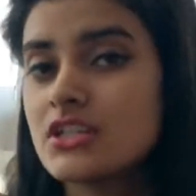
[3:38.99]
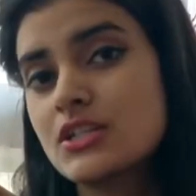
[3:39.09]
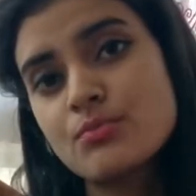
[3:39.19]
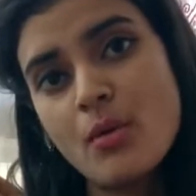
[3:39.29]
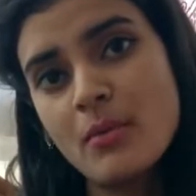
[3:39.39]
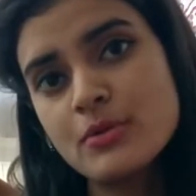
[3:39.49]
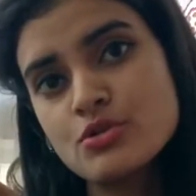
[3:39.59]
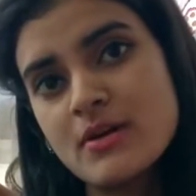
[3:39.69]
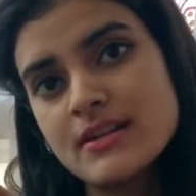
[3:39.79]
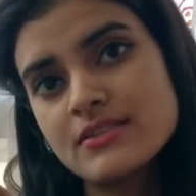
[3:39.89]
just pop up
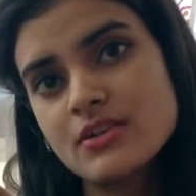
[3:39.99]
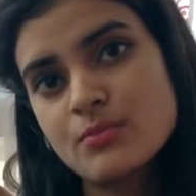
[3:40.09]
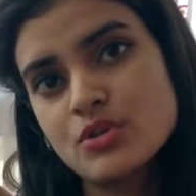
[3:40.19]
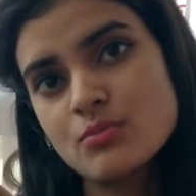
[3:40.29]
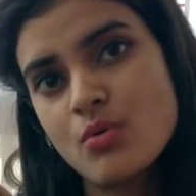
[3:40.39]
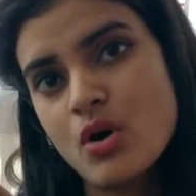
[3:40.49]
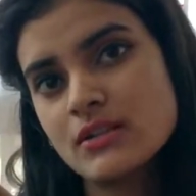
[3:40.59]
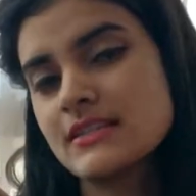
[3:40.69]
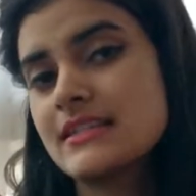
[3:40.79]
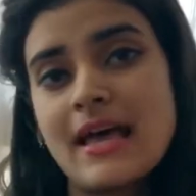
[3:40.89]
into my description
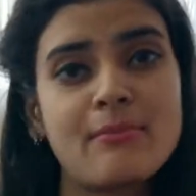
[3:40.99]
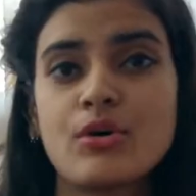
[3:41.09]
box and tap